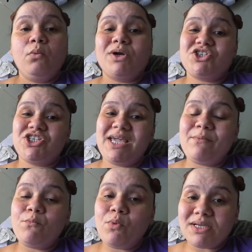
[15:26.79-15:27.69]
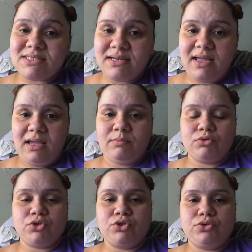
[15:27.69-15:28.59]
What she wasn't
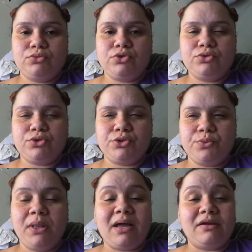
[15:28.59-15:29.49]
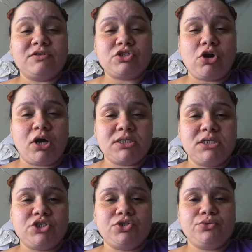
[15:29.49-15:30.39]
able to do, due to a lot of scar
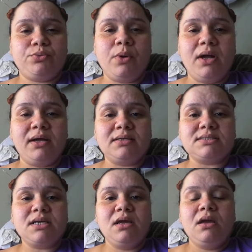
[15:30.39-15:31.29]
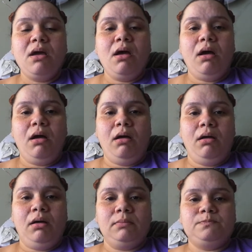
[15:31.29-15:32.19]
tissue, was
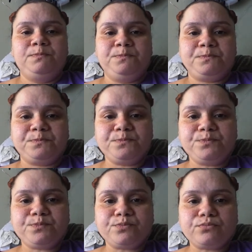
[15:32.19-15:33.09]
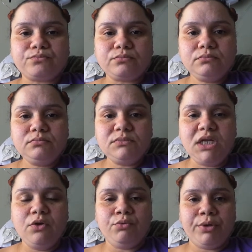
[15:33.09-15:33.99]
um,
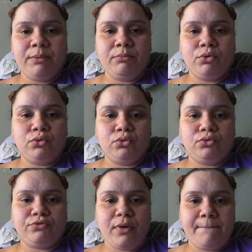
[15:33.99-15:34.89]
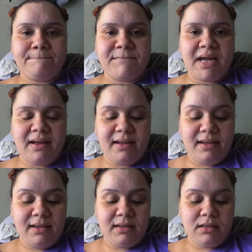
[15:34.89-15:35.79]
remove
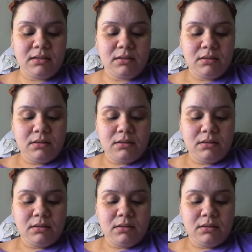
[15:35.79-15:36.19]
my